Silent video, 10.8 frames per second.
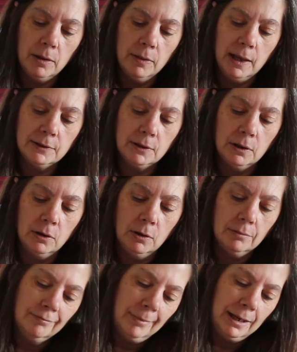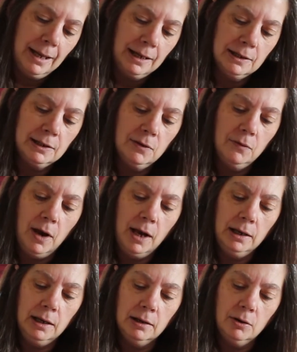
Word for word: that's a negative on